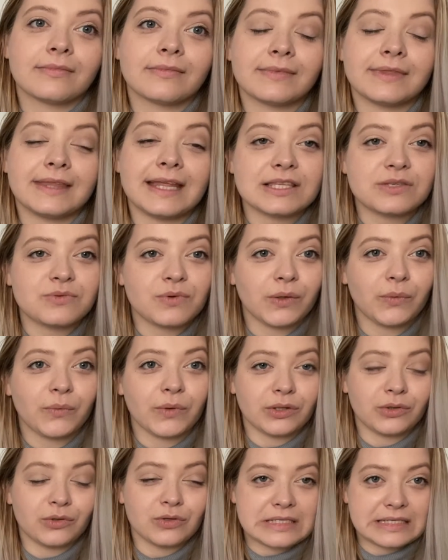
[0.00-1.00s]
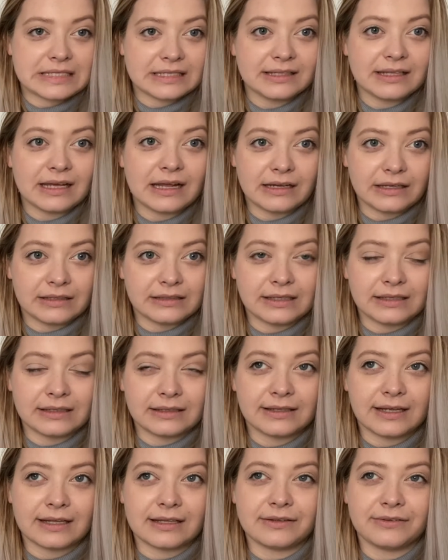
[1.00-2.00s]
That's why when you see the linen
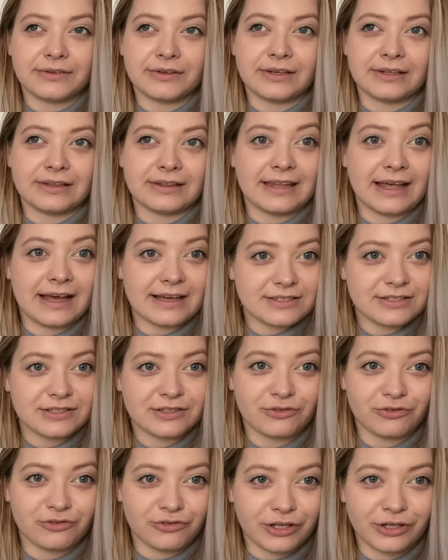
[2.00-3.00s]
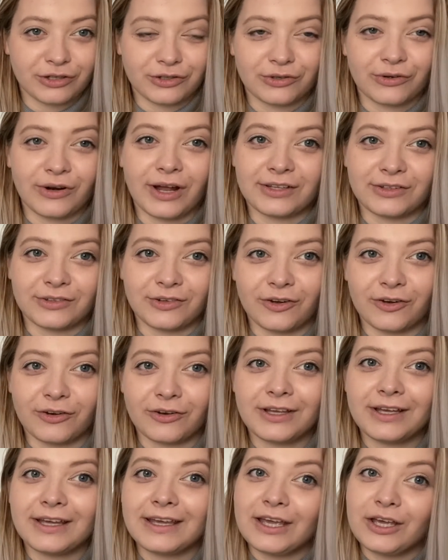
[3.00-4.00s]
that it doesn't wrinkle at all,
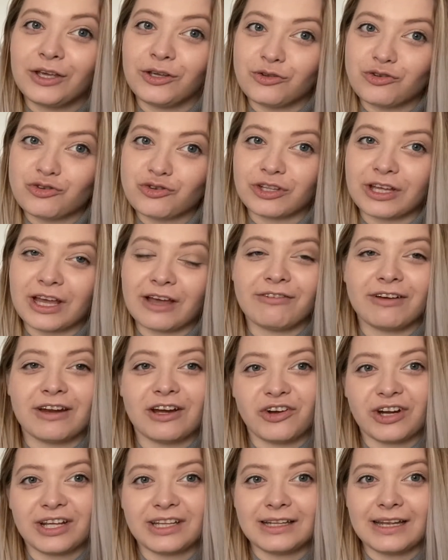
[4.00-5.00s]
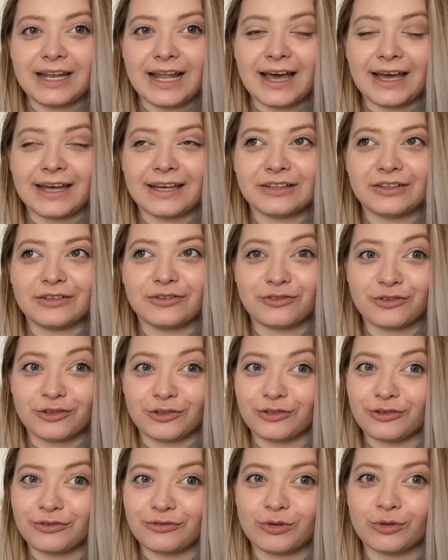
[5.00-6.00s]
you should have a red light in
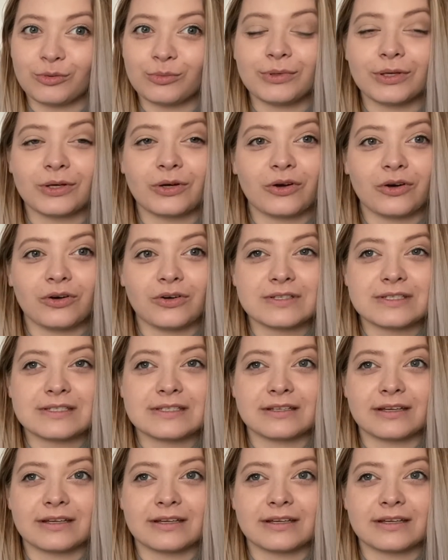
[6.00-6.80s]
front of you, because